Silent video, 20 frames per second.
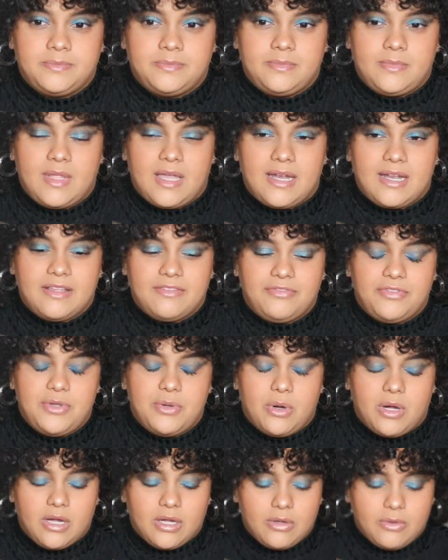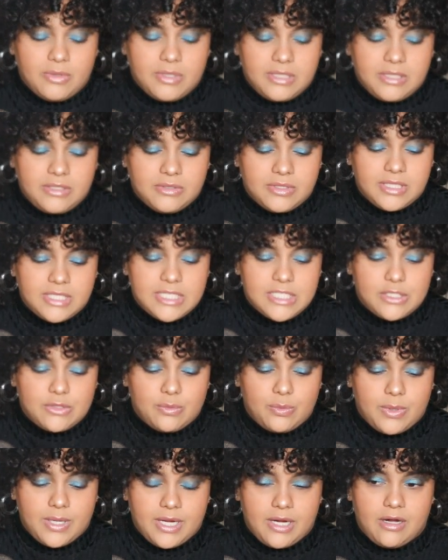that if you are going through this
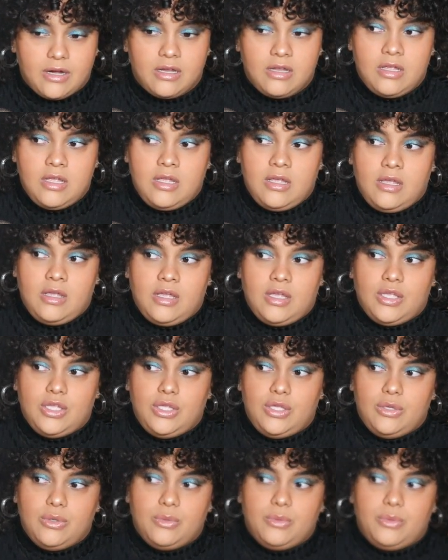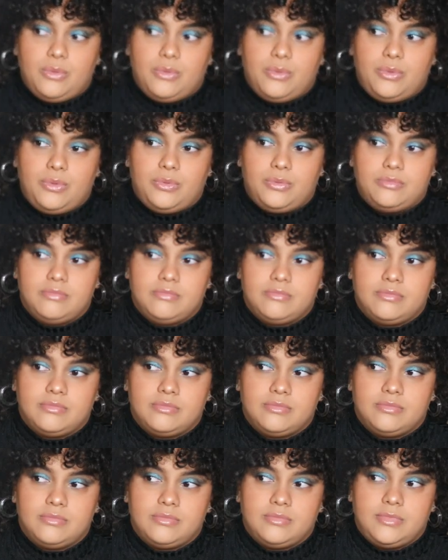where you've
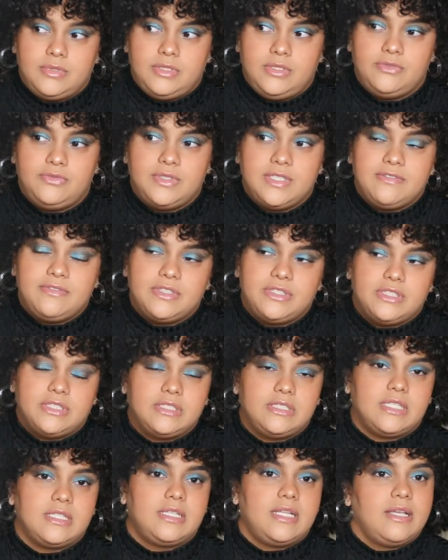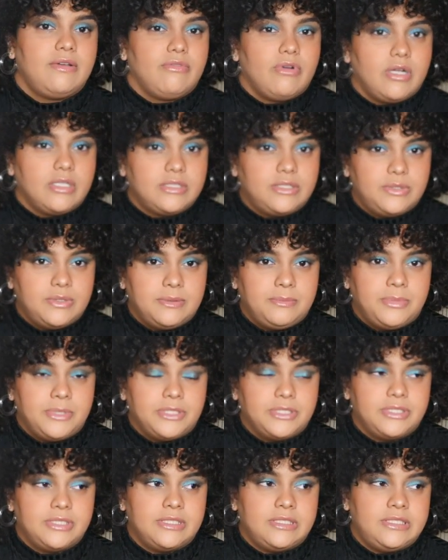never done nothing wrong to a
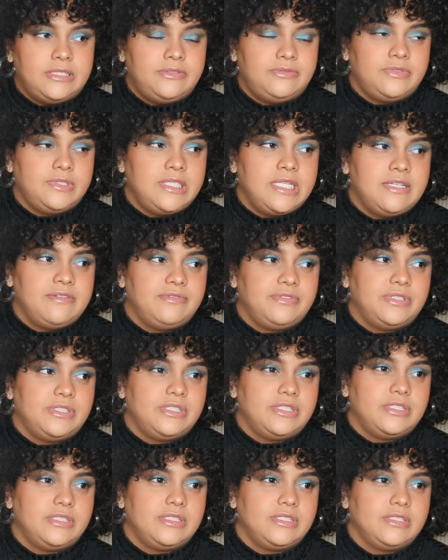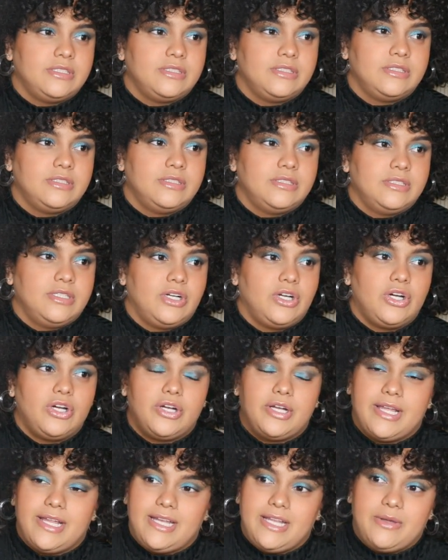person, you've never
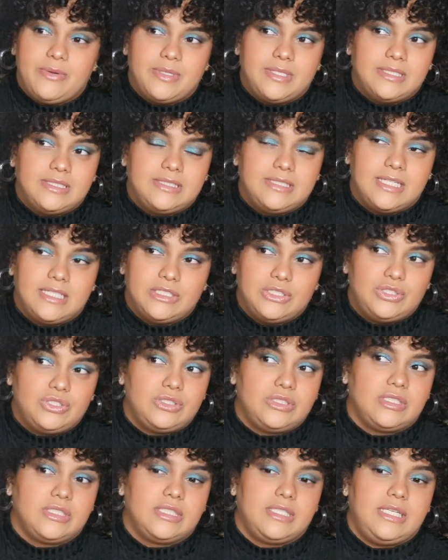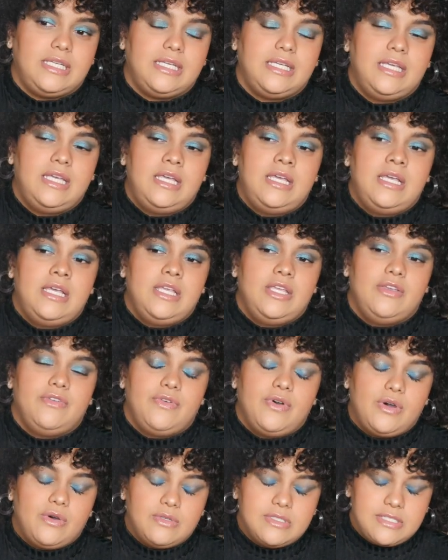hurt anyone intentionally,
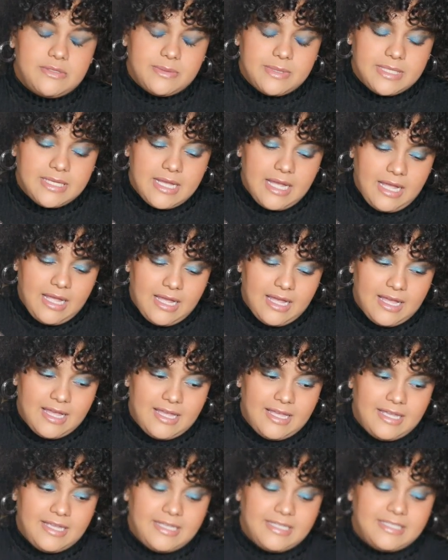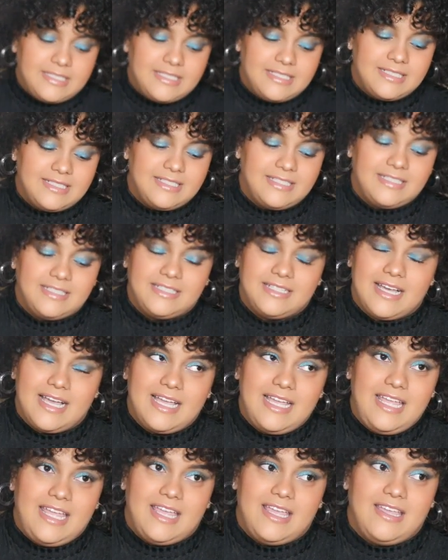you've always been kind. Oh, I
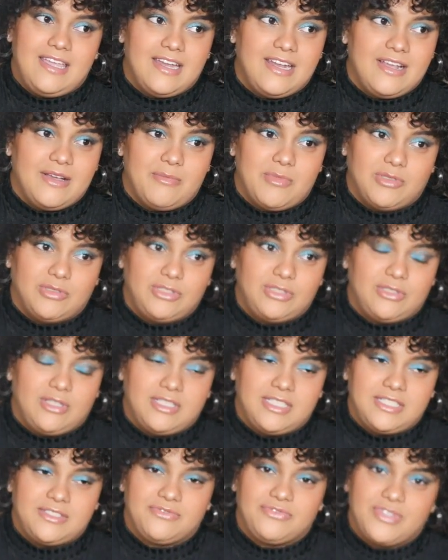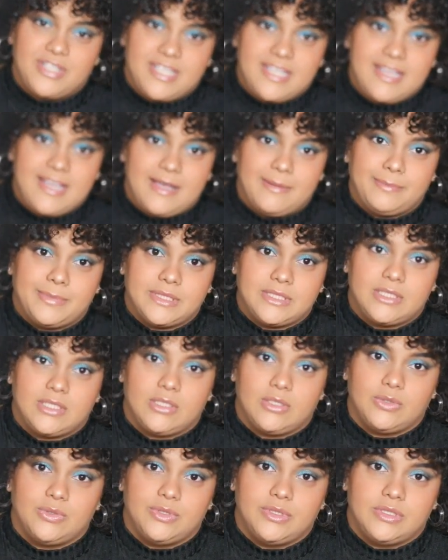hate getting emotional on these freaking
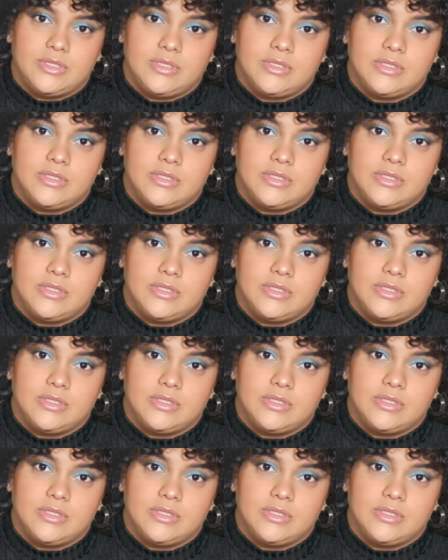episodes.